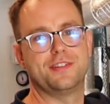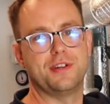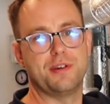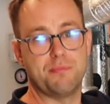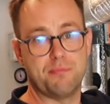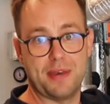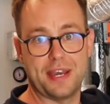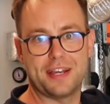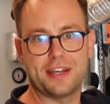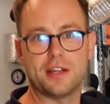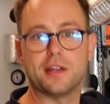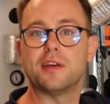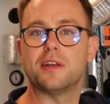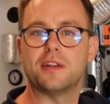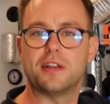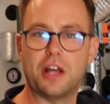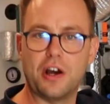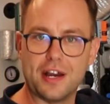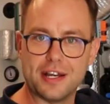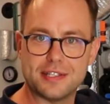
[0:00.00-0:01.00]
to make it
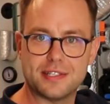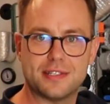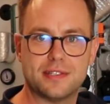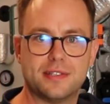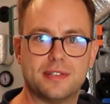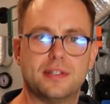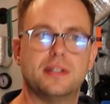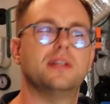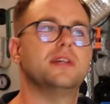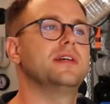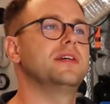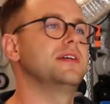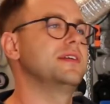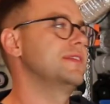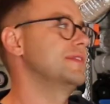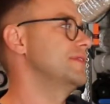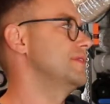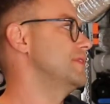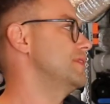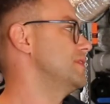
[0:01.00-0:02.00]
a nice,
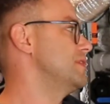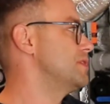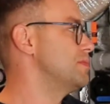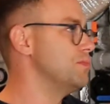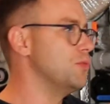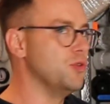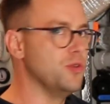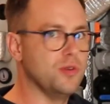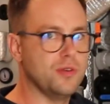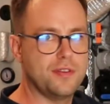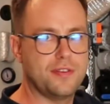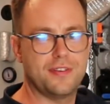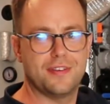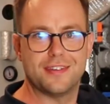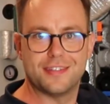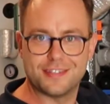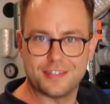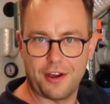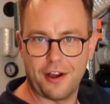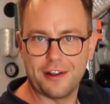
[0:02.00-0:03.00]
smooth,
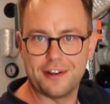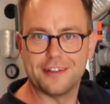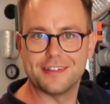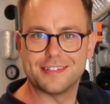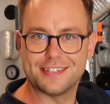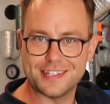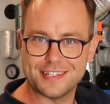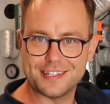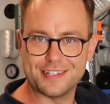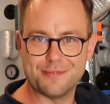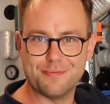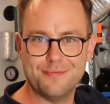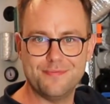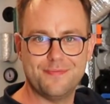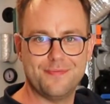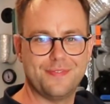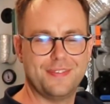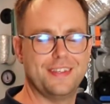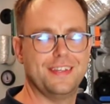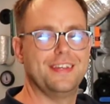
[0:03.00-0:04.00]
silent system,
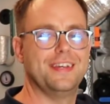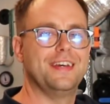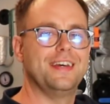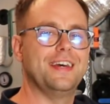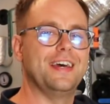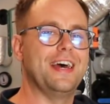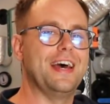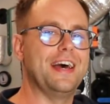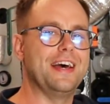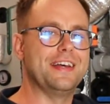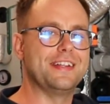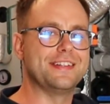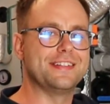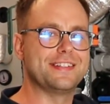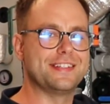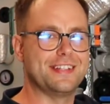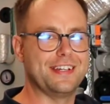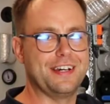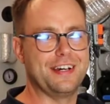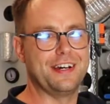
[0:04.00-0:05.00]
and
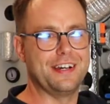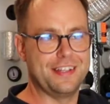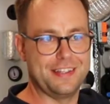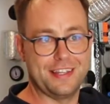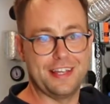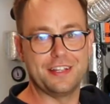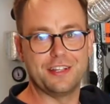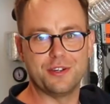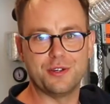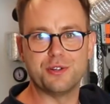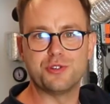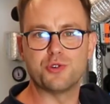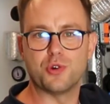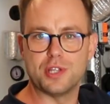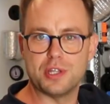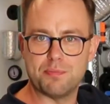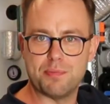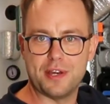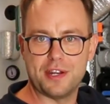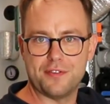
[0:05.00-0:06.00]
then you
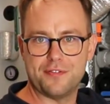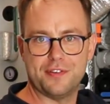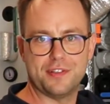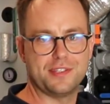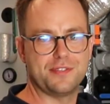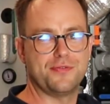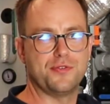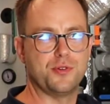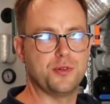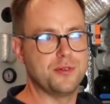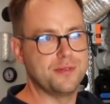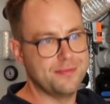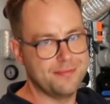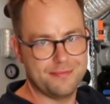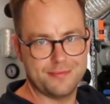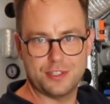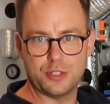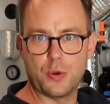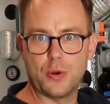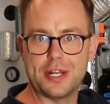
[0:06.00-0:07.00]
enjoy the benefits for
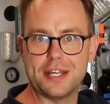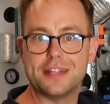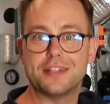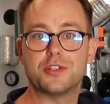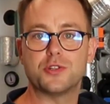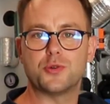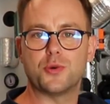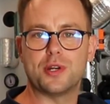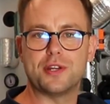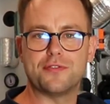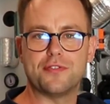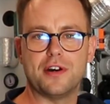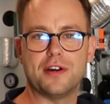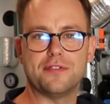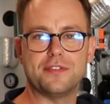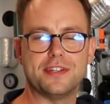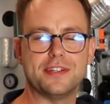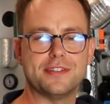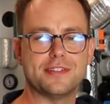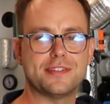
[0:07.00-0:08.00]
20 to
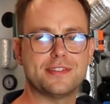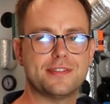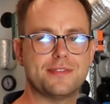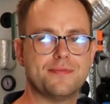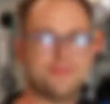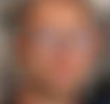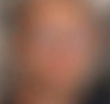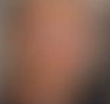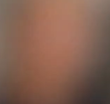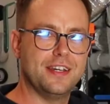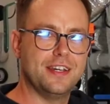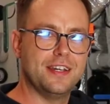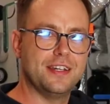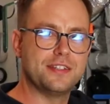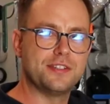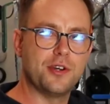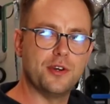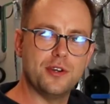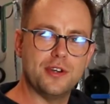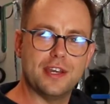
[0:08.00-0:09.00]
25 years.
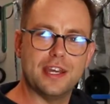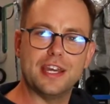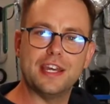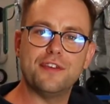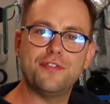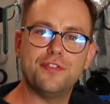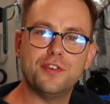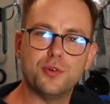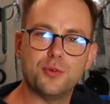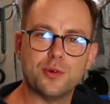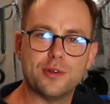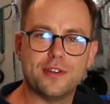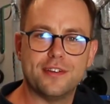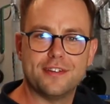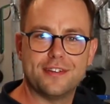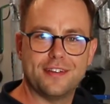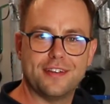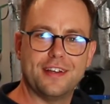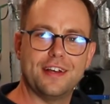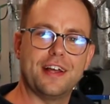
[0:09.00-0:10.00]
So if you would
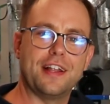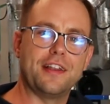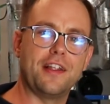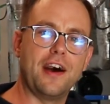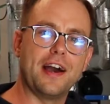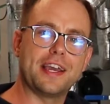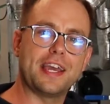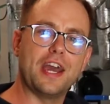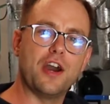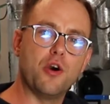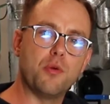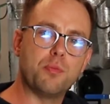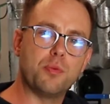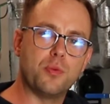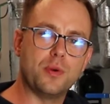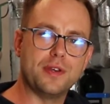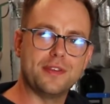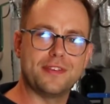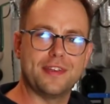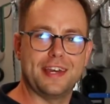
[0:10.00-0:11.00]
like
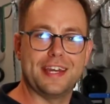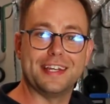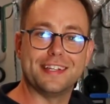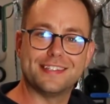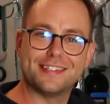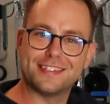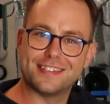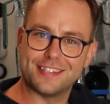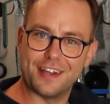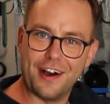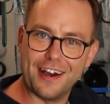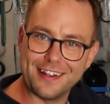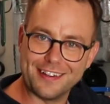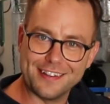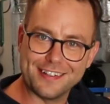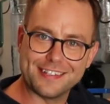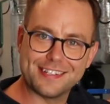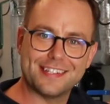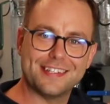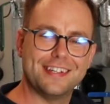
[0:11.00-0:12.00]
help with a
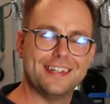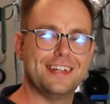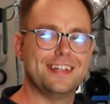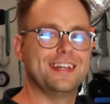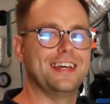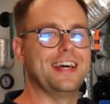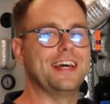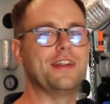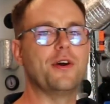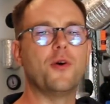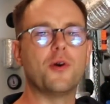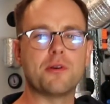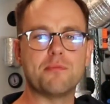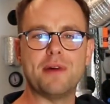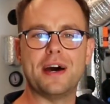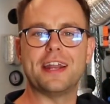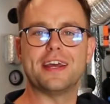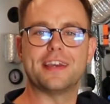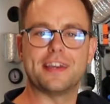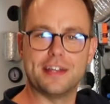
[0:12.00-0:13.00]
silent and
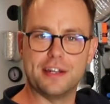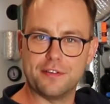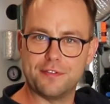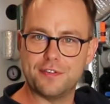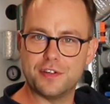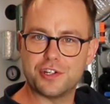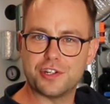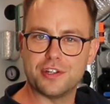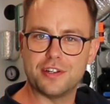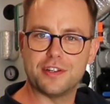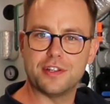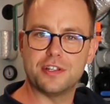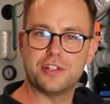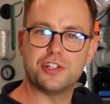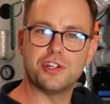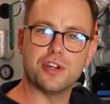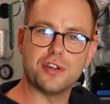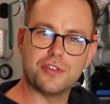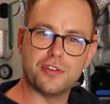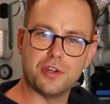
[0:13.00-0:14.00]
automatic and efficient
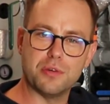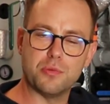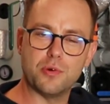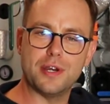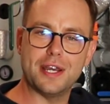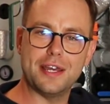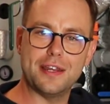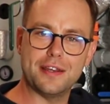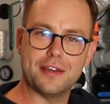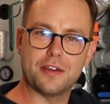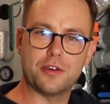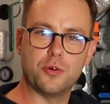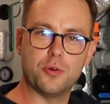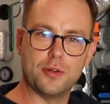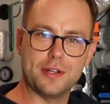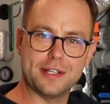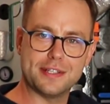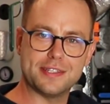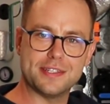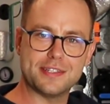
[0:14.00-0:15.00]
geothermal heating and
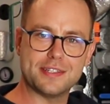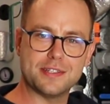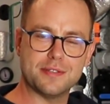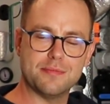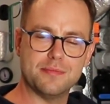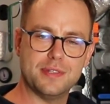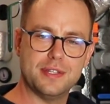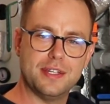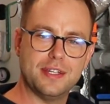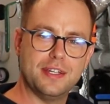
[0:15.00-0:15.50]
cooling system,